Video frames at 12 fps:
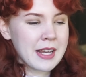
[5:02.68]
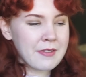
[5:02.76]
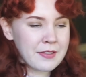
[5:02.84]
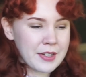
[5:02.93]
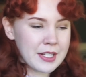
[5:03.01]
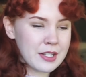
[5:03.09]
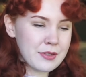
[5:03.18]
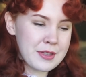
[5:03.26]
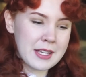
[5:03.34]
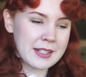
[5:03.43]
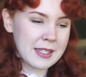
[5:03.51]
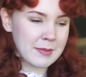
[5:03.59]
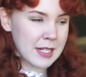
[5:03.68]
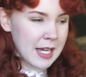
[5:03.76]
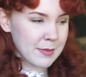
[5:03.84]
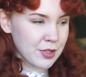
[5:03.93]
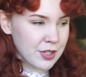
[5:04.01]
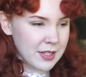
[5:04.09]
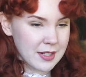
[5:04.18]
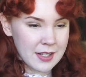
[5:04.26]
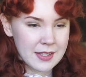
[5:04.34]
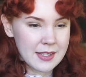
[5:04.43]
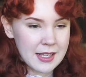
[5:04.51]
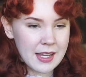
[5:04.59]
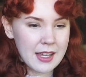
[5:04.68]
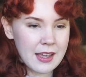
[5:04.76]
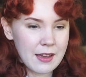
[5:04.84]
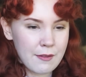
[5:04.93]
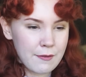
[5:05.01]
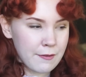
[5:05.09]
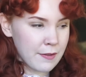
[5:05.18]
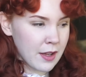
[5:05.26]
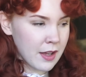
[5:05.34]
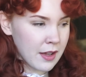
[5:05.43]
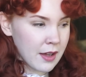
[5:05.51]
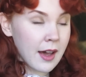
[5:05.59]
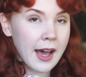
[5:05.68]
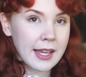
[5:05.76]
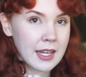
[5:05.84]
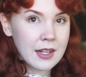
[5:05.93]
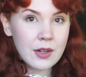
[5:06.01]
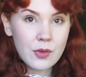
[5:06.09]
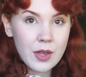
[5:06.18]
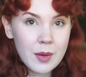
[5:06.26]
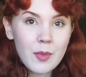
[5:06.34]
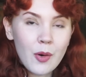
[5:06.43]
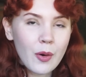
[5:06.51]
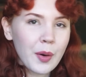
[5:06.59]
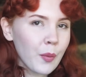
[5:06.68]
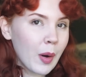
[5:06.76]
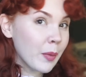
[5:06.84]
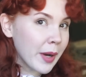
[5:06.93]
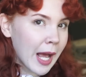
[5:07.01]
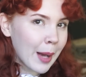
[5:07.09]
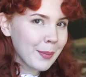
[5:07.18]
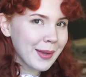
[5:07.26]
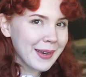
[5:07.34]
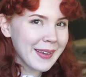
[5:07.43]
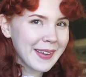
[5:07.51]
definitely do things sometimes just to see if I can do them or what would happen.